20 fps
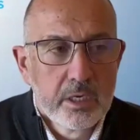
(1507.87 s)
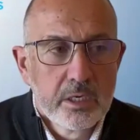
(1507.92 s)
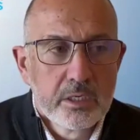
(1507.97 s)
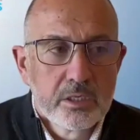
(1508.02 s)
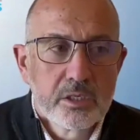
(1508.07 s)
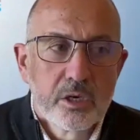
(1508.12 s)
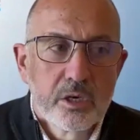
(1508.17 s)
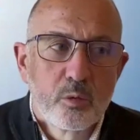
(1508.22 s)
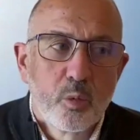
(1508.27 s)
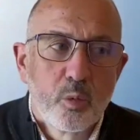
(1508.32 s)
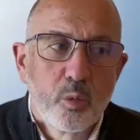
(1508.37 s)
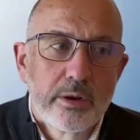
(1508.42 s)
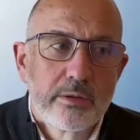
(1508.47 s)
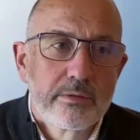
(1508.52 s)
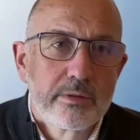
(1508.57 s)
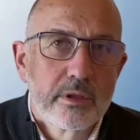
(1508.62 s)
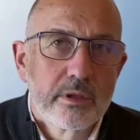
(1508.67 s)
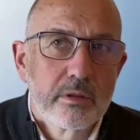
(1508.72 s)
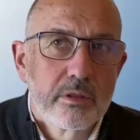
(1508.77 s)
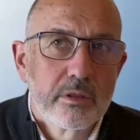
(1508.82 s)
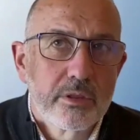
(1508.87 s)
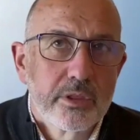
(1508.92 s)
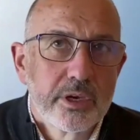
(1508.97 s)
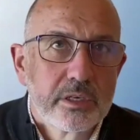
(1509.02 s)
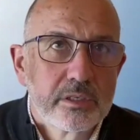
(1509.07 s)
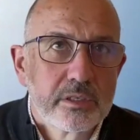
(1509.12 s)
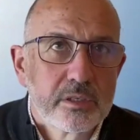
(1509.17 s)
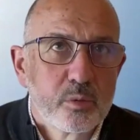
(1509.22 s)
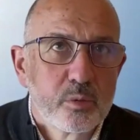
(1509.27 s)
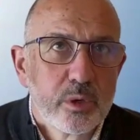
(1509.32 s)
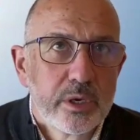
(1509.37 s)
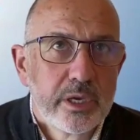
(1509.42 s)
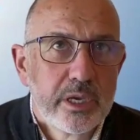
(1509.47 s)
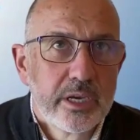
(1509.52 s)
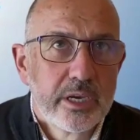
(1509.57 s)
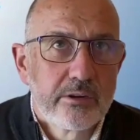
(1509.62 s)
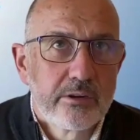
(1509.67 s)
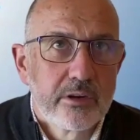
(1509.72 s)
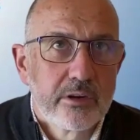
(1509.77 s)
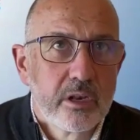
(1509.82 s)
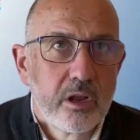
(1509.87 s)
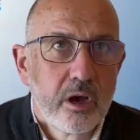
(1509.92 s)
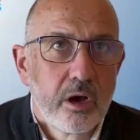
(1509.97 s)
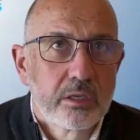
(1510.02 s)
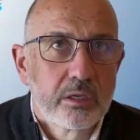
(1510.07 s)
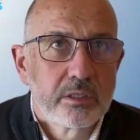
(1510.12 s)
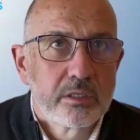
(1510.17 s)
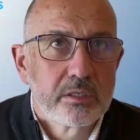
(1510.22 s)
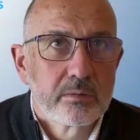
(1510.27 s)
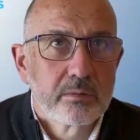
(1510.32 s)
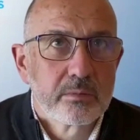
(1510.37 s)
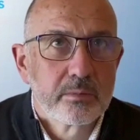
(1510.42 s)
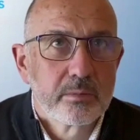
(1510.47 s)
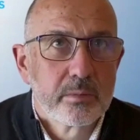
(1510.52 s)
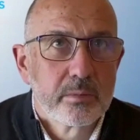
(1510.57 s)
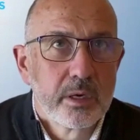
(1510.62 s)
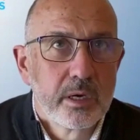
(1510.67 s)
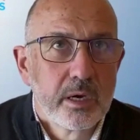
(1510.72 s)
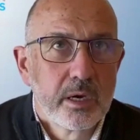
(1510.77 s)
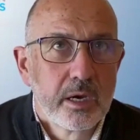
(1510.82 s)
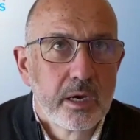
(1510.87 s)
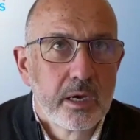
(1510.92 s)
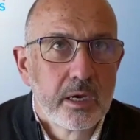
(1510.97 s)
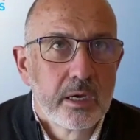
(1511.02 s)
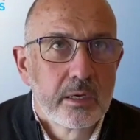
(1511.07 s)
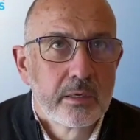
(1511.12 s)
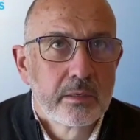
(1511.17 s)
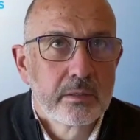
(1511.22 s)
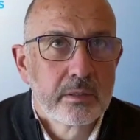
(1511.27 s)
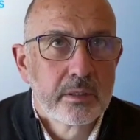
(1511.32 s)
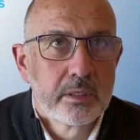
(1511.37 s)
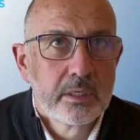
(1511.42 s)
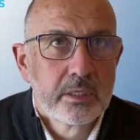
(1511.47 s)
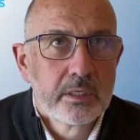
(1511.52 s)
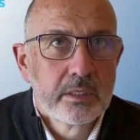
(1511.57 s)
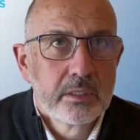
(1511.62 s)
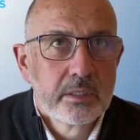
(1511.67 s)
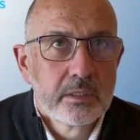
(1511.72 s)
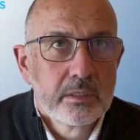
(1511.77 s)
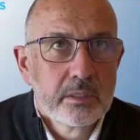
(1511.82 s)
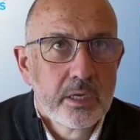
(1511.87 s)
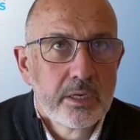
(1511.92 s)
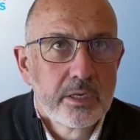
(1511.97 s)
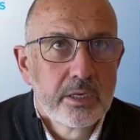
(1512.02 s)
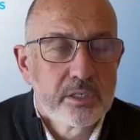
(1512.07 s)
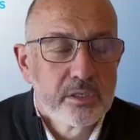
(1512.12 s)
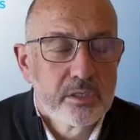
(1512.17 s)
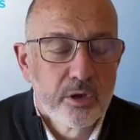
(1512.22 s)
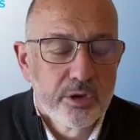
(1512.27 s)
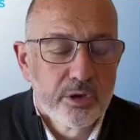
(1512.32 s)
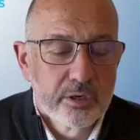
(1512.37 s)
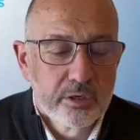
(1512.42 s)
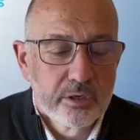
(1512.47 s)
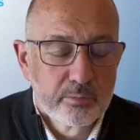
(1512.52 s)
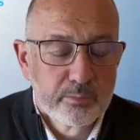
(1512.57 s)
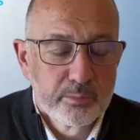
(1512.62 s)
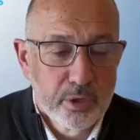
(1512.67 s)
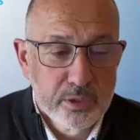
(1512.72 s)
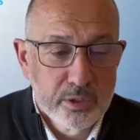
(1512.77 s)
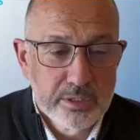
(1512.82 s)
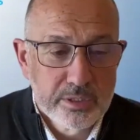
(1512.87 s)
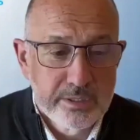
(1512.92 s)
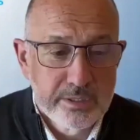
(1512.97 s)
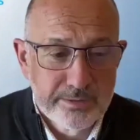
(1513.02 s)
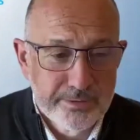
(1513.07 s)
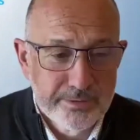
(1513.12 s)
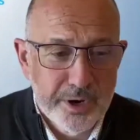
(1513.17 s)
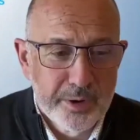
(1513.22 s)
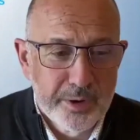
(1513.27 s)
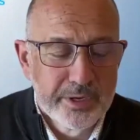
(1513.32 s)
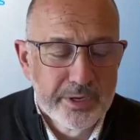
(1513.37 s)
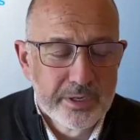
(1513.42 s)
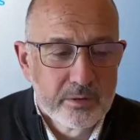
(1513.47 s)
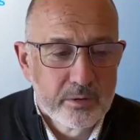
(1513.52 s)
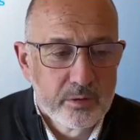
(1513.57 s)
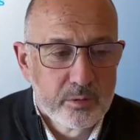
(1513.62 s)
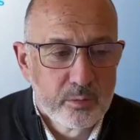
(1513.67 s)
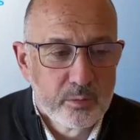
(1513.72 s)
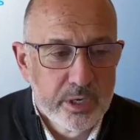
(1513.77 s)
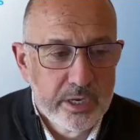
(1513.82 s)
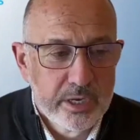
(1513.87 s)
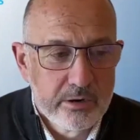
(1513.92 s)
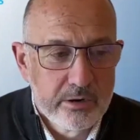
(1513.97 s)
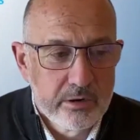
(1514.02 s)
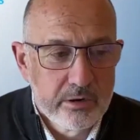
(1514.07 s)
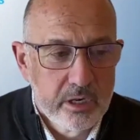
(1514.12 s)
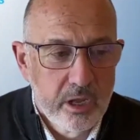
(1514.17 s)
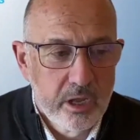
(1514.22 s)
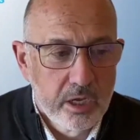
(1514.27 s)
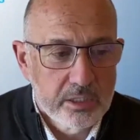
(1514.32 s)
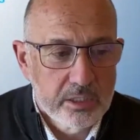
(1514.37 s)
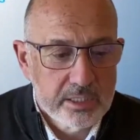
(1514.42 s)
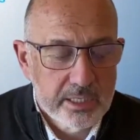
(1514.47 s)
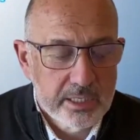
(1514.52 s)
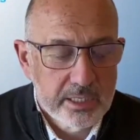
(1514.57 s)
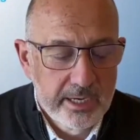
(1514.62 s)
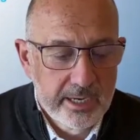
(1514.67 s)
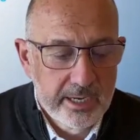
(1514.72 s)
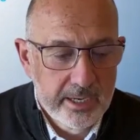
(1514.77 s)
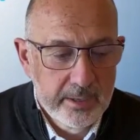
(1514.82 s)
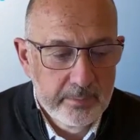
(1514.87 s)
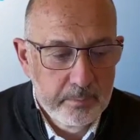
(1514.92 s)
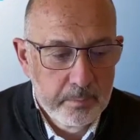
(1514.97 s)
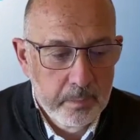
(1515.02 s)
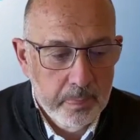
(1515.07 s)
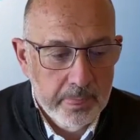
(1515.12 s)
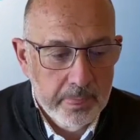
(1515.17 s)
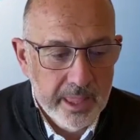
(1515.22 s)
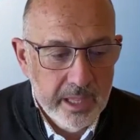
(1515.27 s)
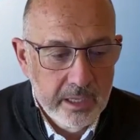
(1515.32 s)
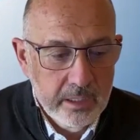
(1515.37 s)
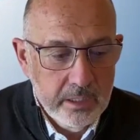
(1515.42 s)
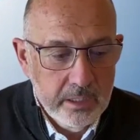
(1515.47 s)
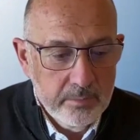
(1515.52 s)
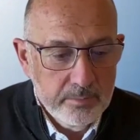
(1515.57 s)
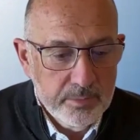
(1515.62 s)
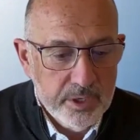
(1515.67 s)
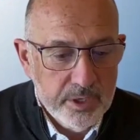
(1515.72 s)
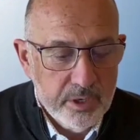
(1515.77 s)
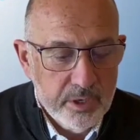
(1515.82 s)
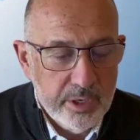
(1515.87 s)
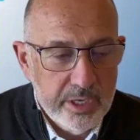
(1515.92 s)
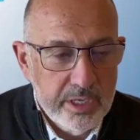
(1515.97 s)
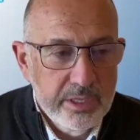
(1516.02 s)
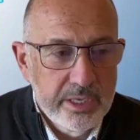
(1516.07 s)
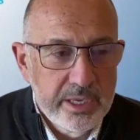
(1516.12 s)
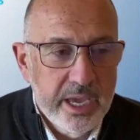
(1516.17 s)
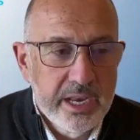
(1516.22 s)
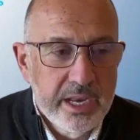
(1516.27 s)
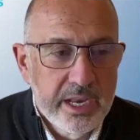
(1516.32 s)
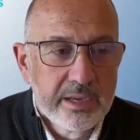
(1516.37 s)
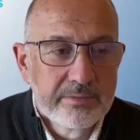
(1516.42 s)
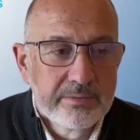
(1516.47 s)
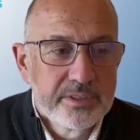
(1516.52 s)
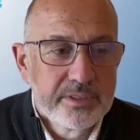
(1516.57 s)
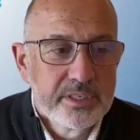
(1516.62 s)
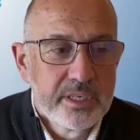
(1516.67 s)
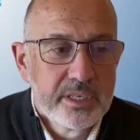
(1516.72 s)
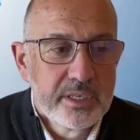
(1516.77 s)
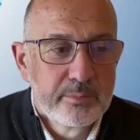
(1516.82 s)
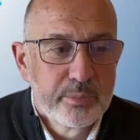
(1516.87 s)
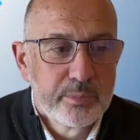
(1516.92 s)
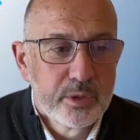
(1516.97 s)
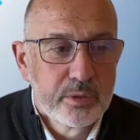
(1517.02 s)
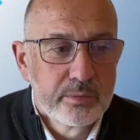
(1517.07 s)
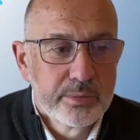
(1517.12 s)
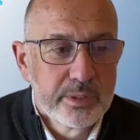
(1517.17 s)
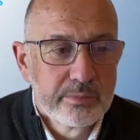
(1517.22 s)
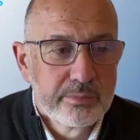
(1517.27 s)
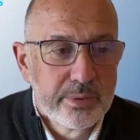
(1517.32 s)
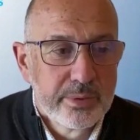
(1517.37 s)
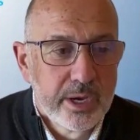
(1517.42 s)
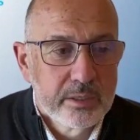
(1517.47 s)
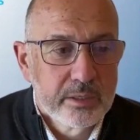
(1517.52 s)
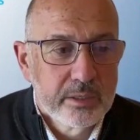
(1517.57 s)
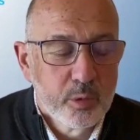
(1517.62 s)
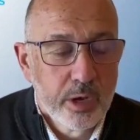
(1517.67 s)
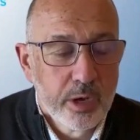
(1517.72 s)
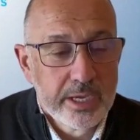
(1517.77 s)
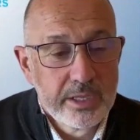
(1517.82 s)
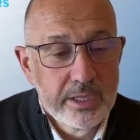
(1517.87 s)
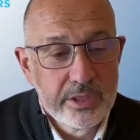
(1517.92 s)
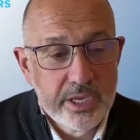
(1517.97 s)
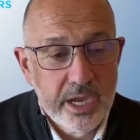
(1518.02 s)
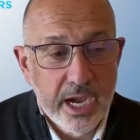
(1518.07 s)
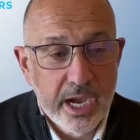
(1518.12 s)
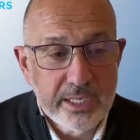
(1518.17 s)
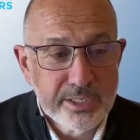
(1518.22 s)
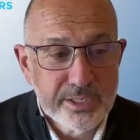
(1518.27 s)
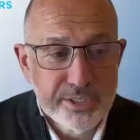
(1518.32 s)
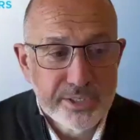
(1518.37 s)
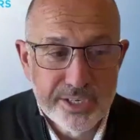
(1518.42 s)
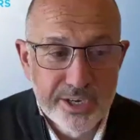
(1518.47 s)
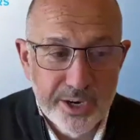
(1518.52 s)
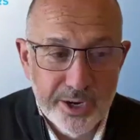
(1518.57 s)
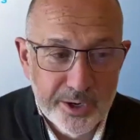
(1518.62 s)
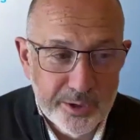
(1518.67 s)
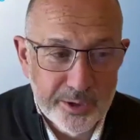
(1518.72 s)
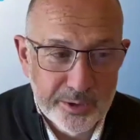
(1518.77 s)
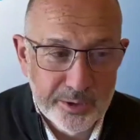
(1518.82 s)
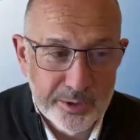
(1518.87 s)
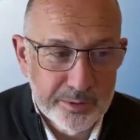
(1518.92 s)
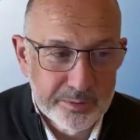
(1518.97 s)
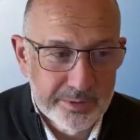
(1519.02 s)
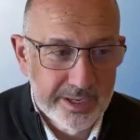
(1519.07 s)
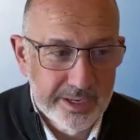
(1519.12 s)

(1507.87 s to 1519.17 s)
So one of the things we hear a lot, and it's not a positive comment, we hear a lot, in the NFT boom and bust, well, in the ICO